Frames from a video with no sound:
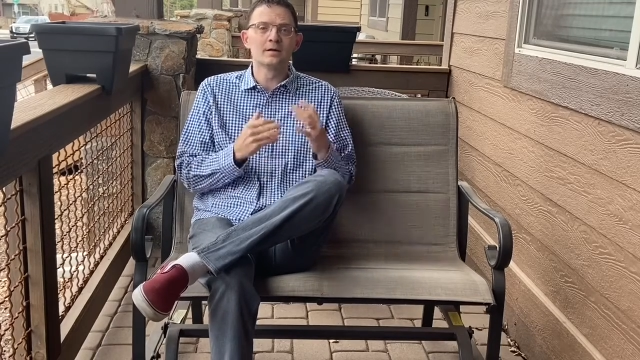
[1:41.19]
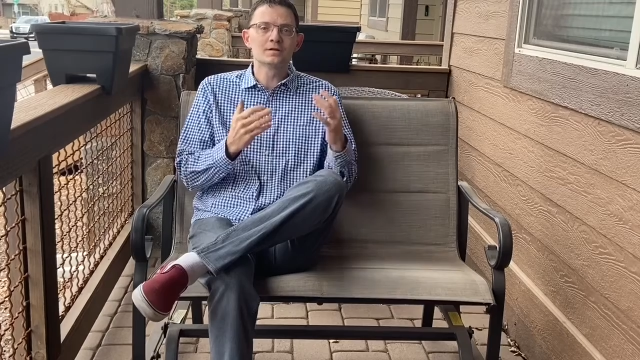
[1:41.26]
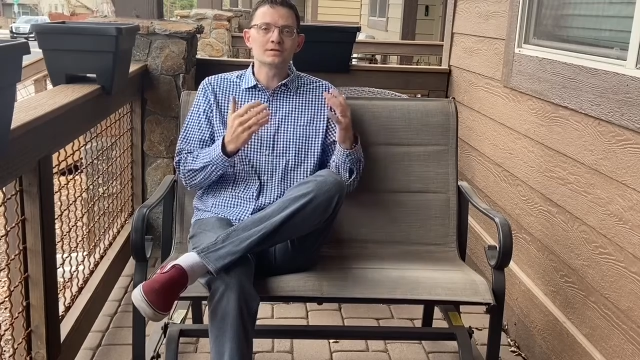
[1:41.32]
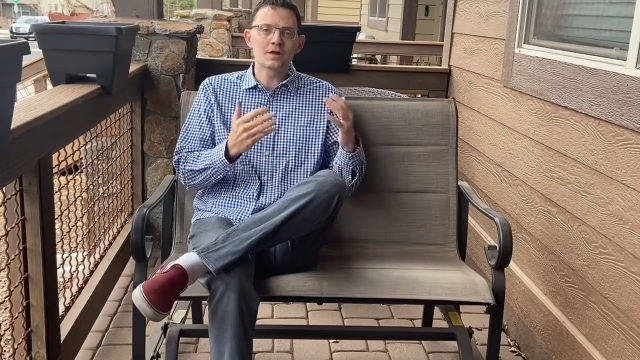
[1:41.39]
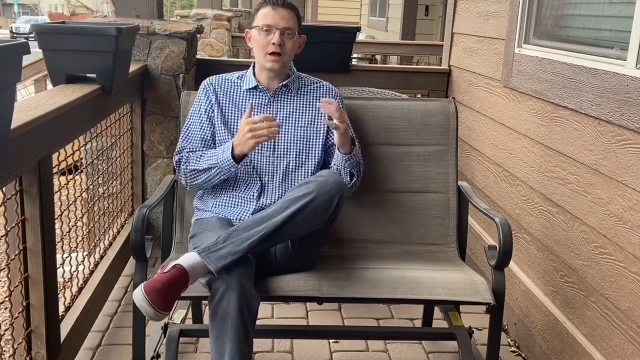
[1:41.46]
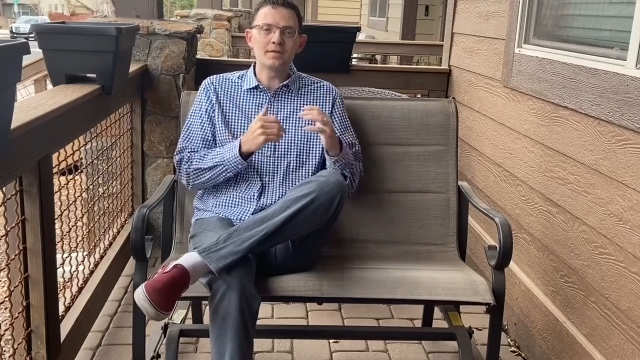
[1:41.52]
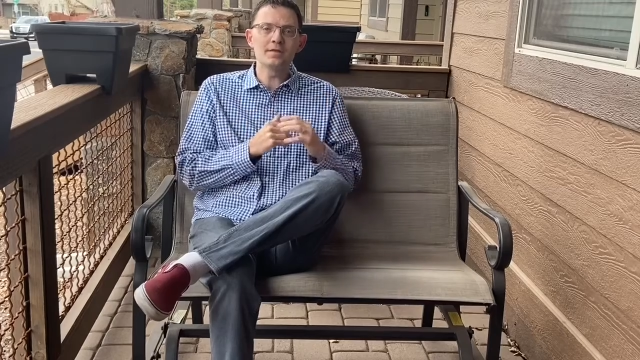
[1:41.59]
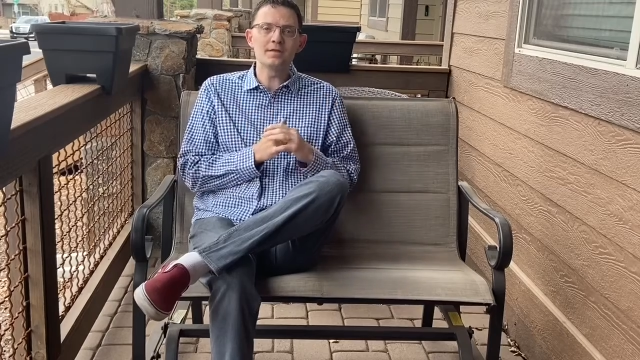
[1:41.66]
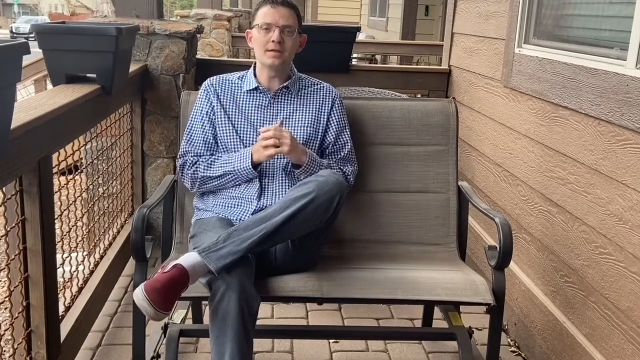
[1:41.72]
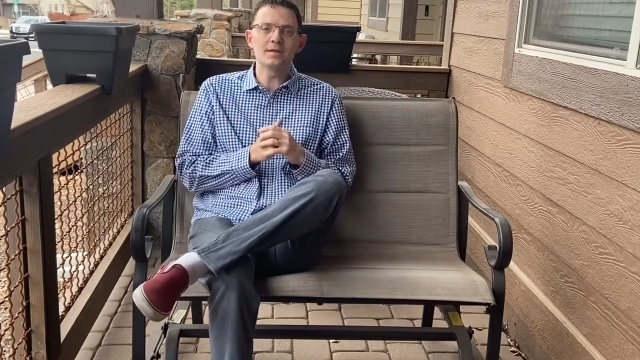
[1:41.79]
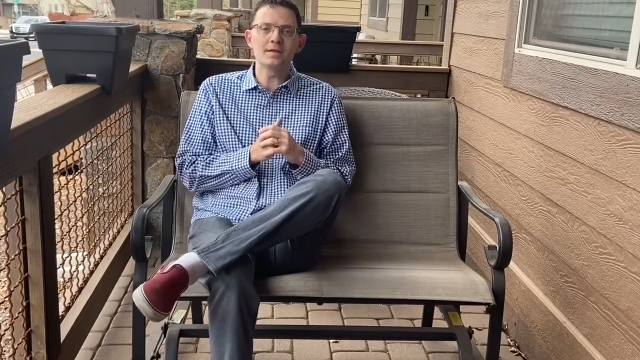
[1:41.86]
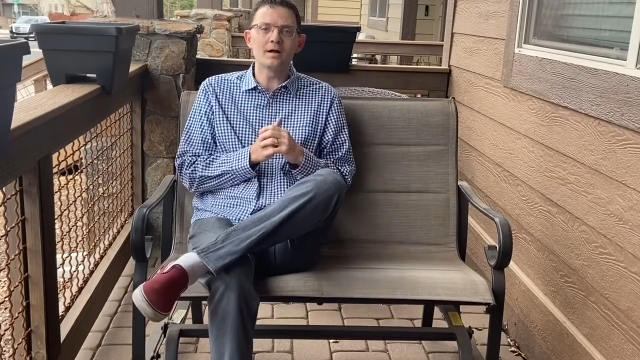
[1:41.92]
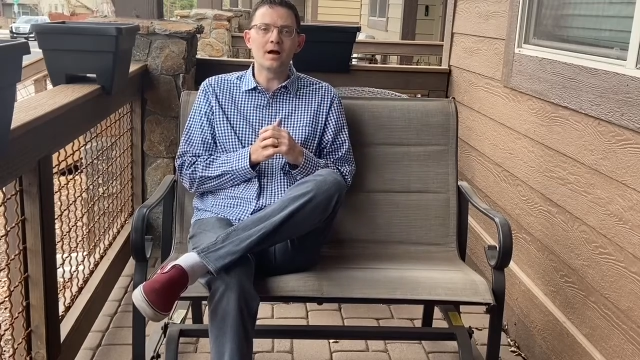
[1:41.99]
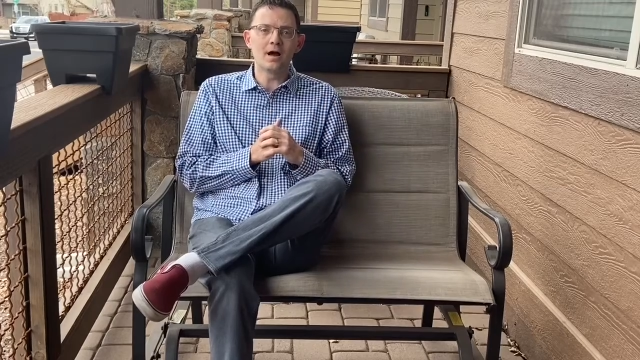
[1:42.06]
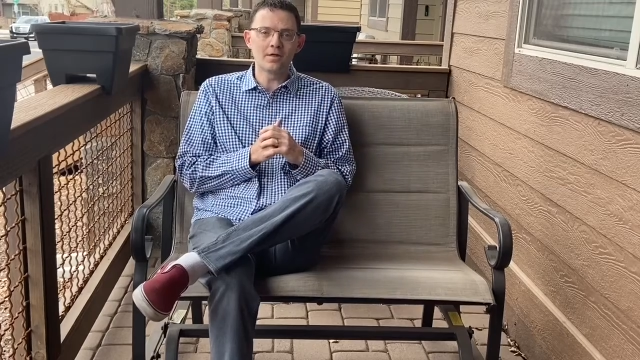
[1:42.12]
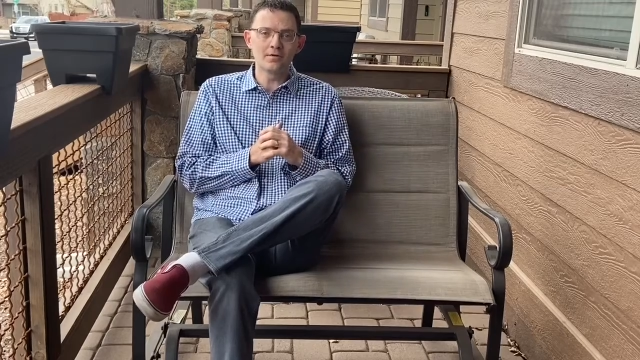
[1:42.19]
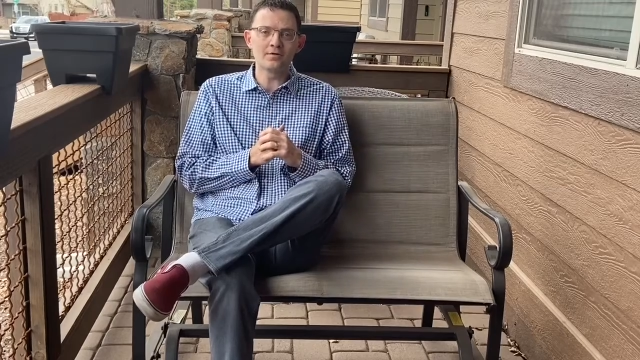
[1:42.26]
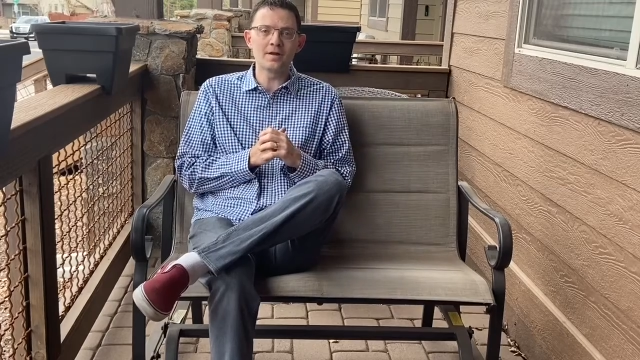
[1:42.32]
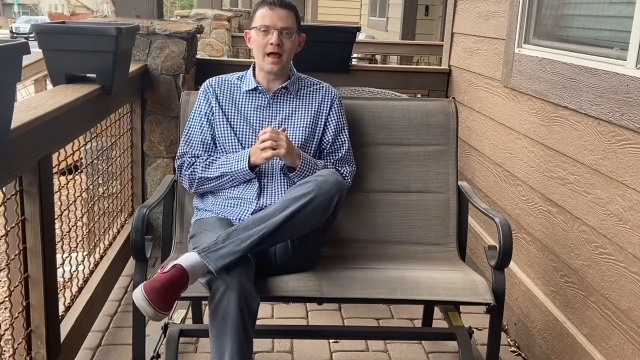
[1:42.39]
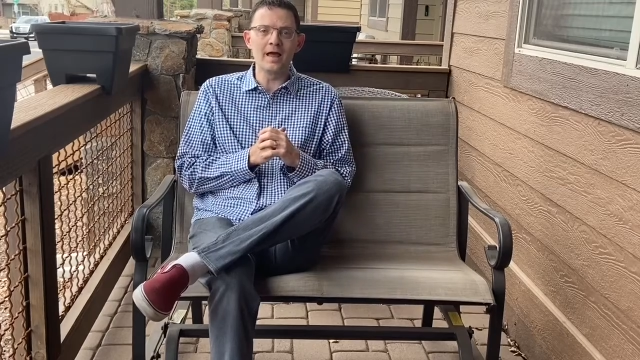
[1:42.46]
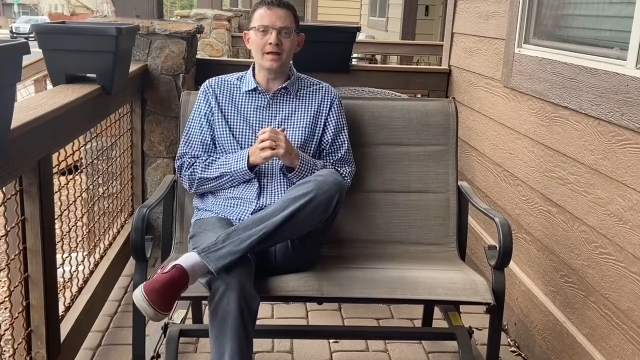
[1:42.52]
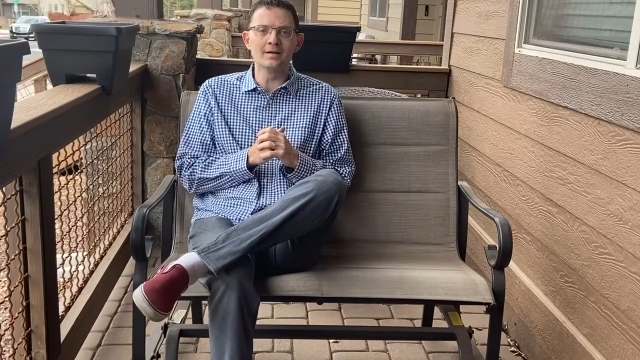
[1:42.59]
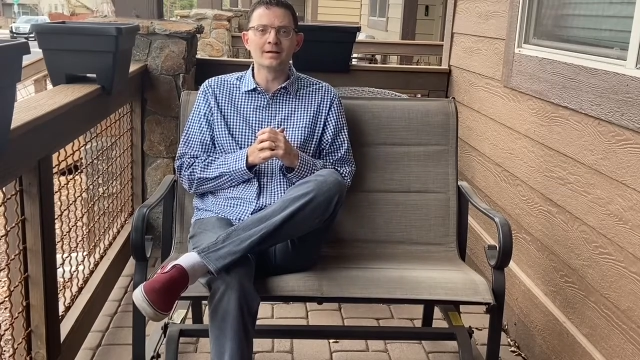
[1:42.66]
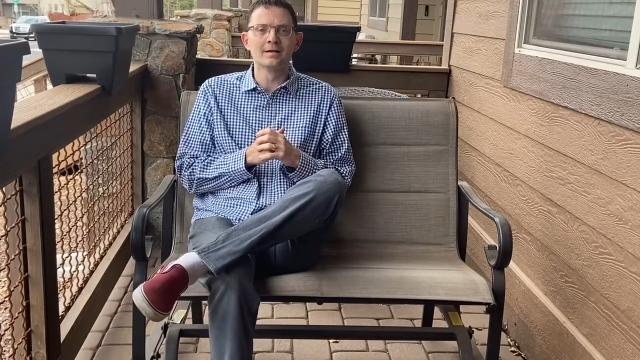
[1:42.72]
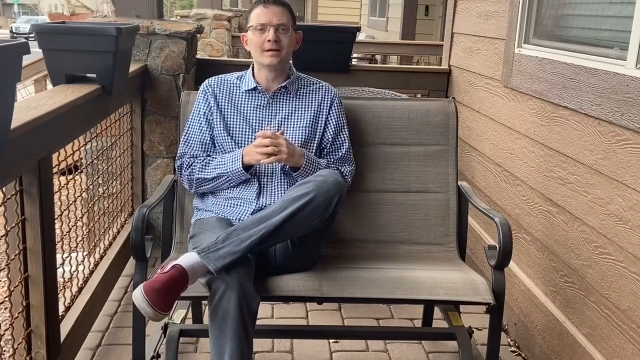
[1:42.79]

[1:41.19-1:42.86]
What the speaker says: saw the other night.